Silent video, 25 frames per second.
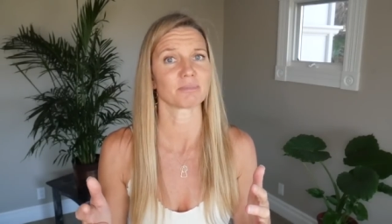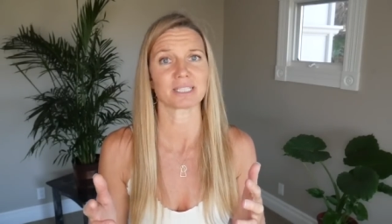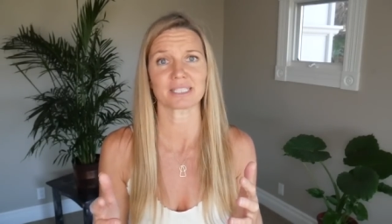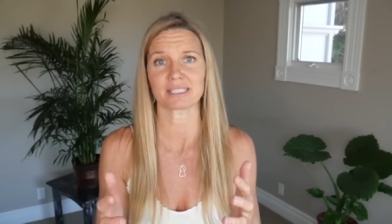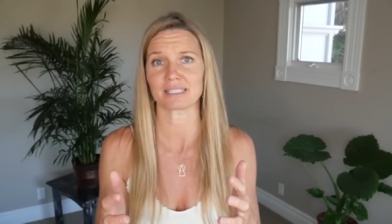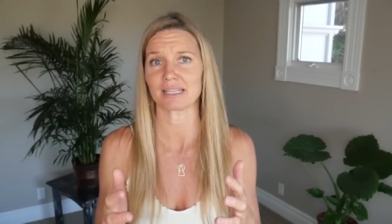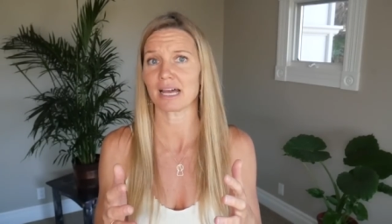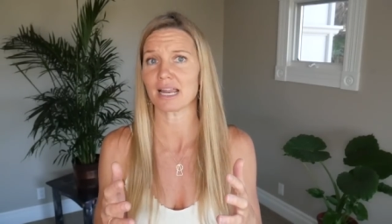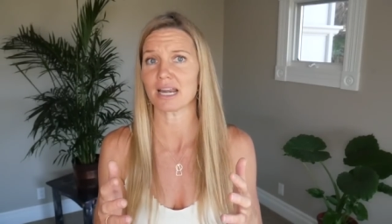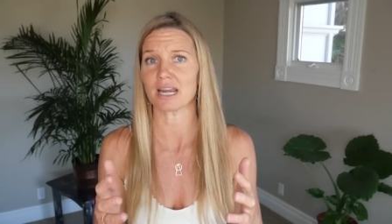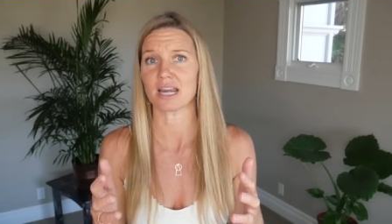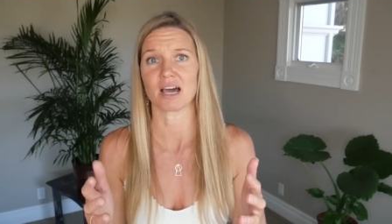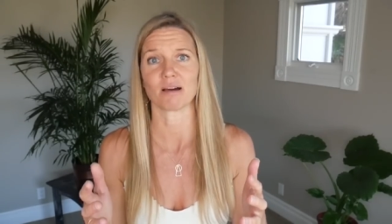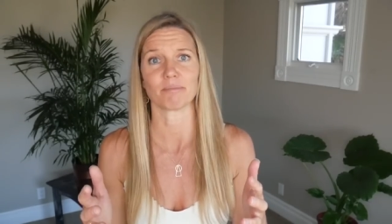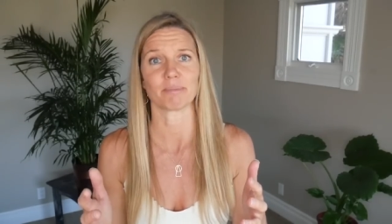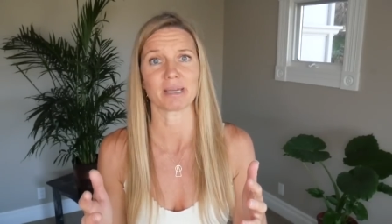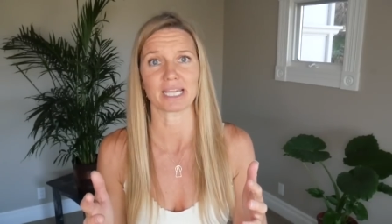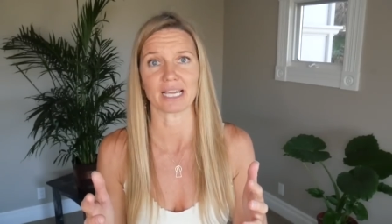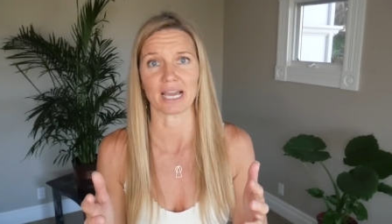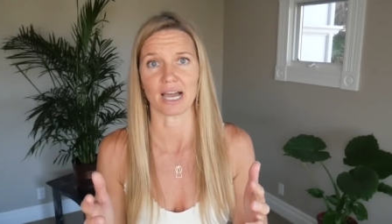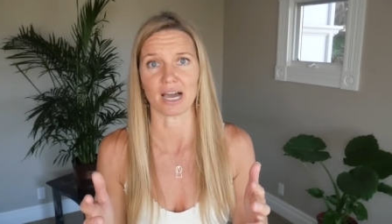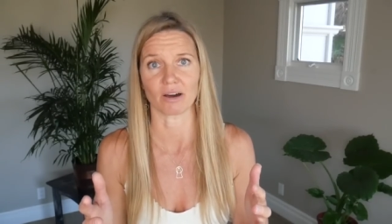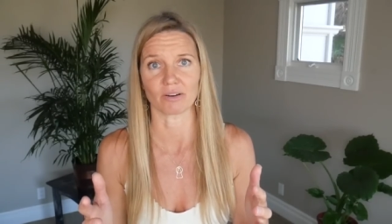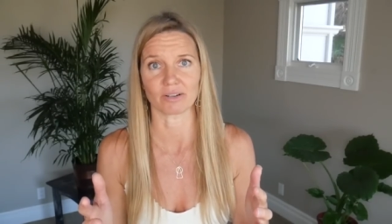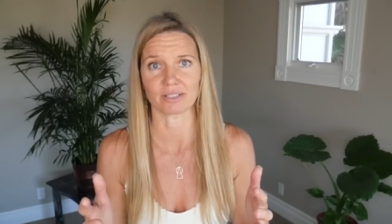It's not
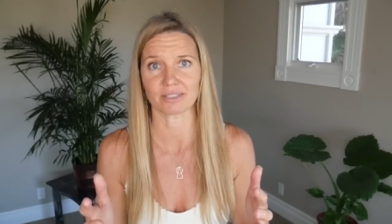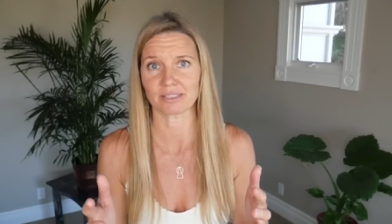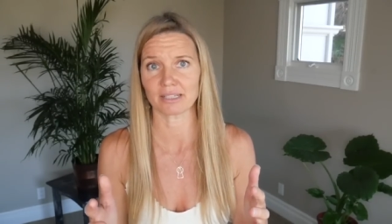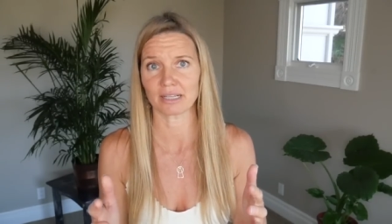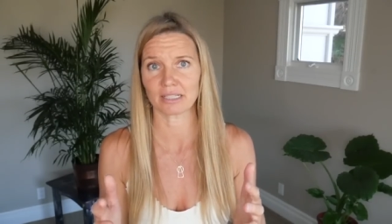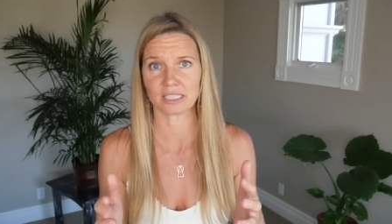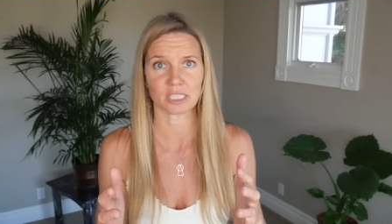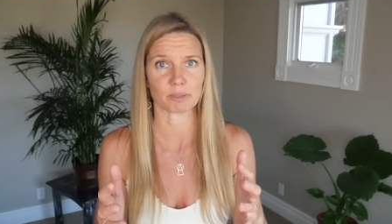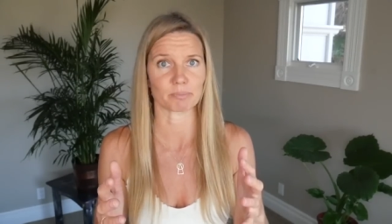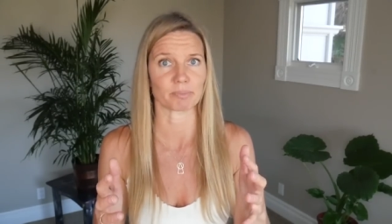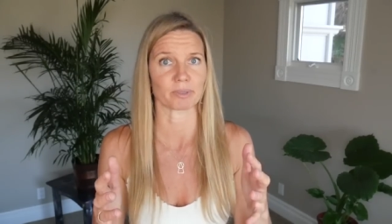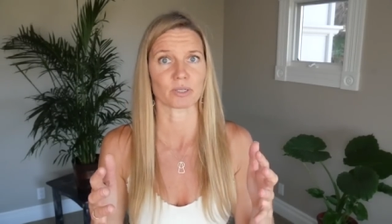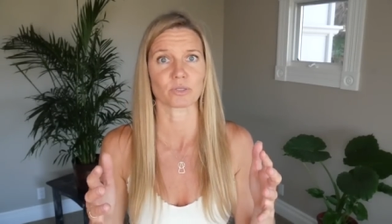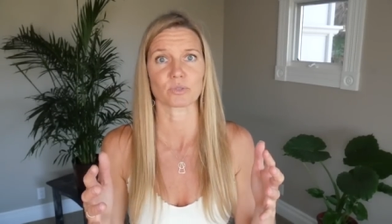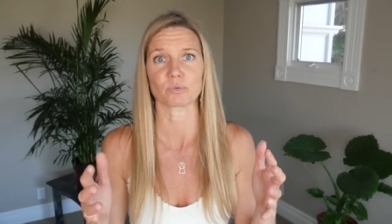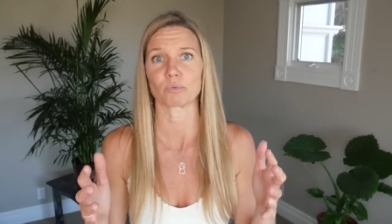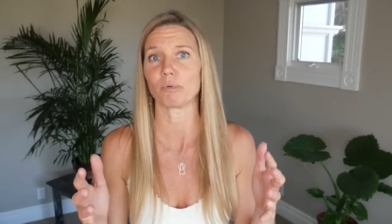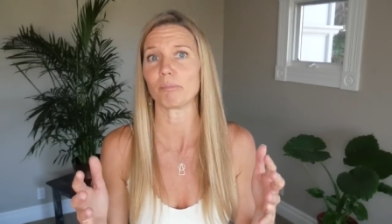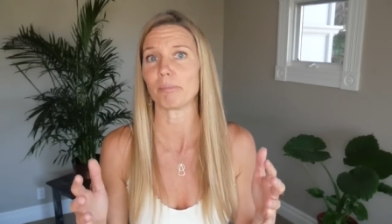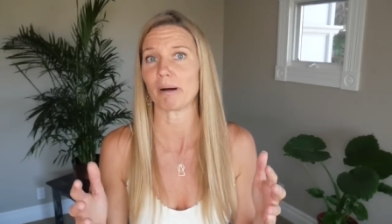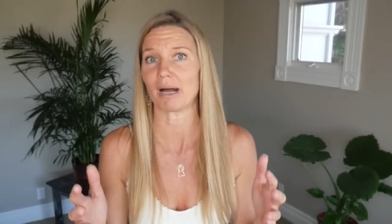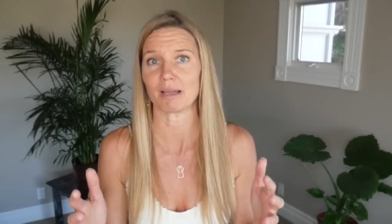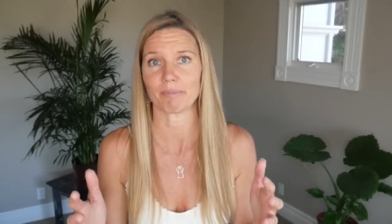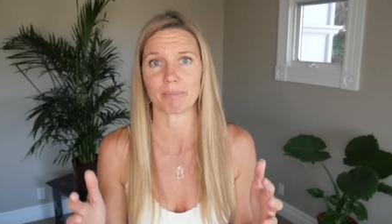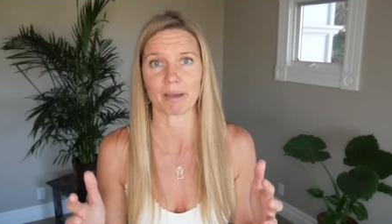numbing out. It's not
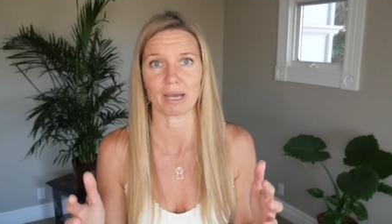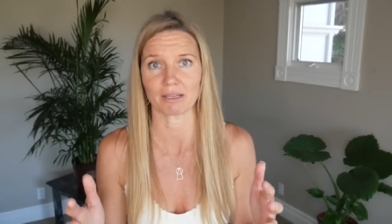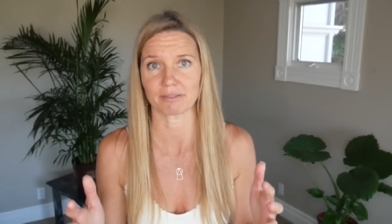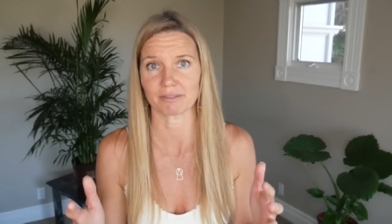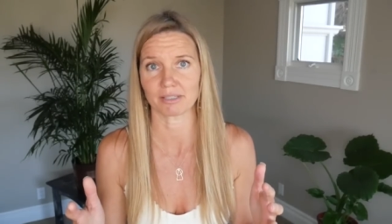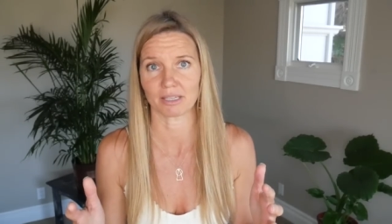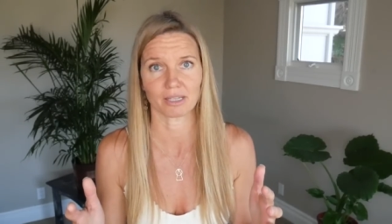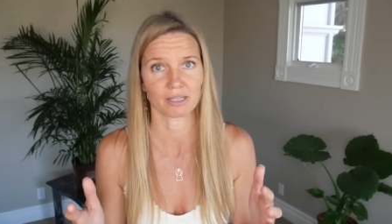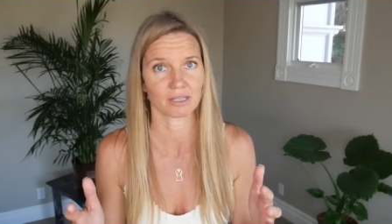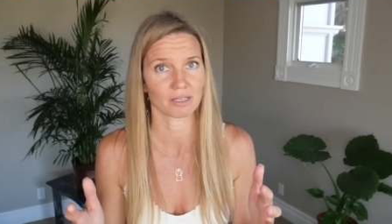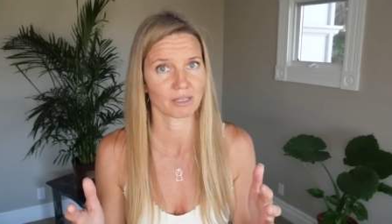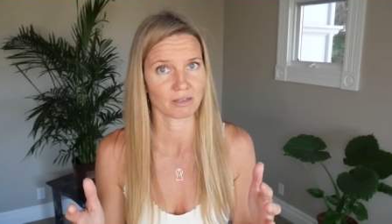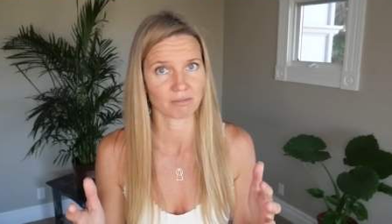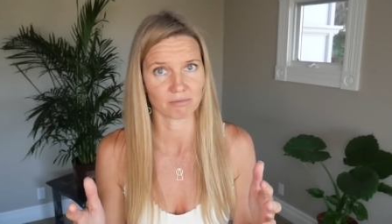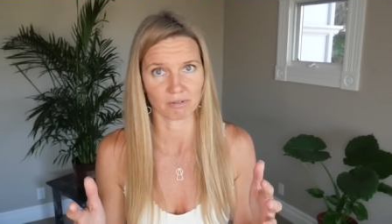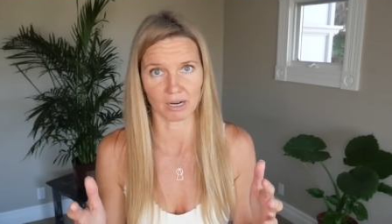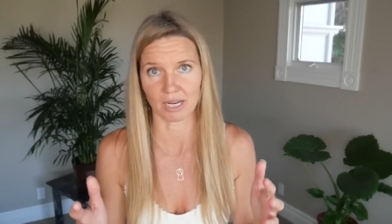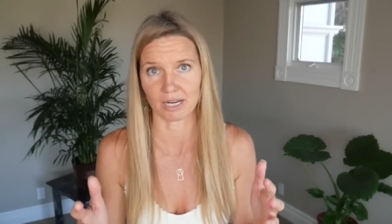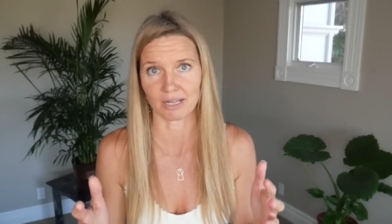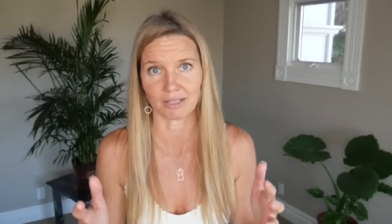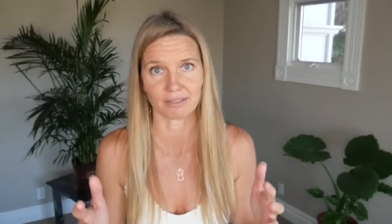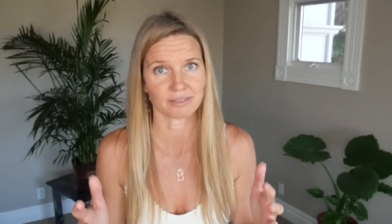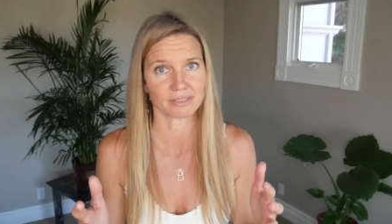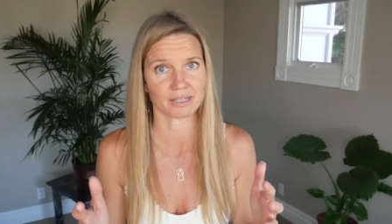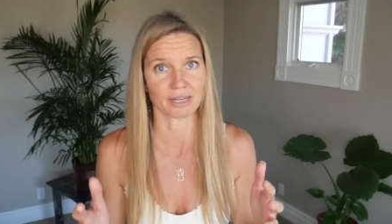spiritual bypassing,
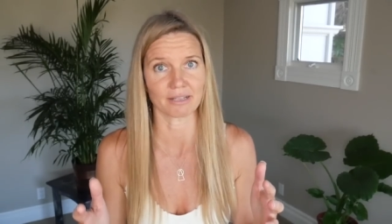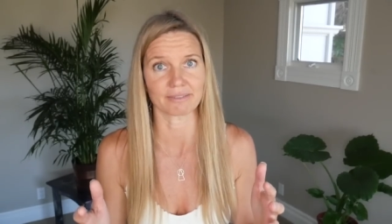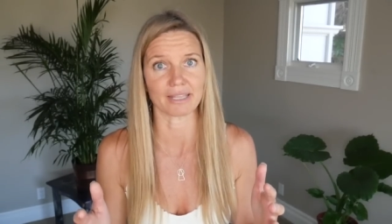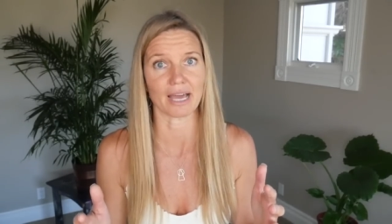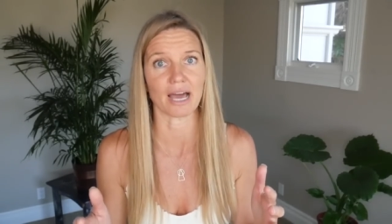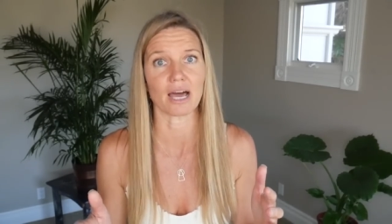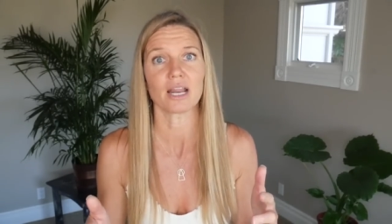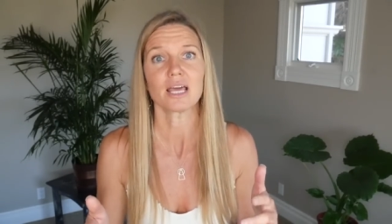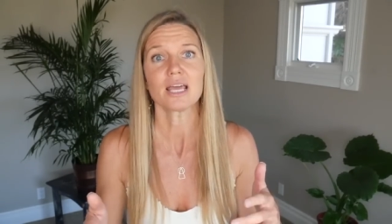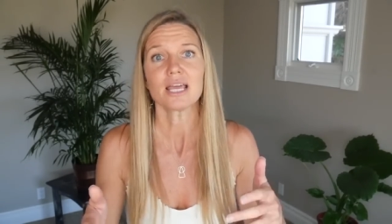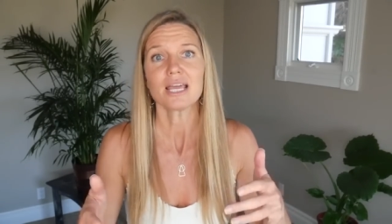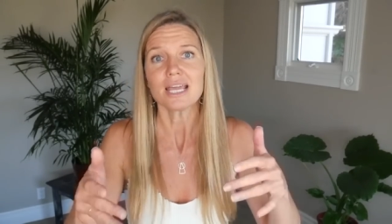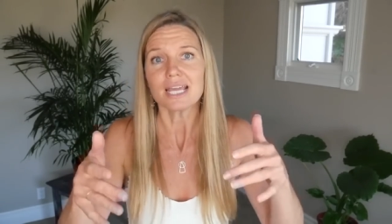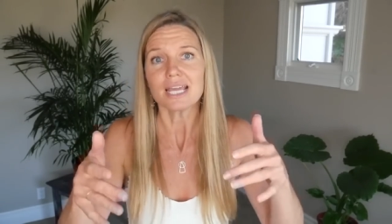right? It's not that.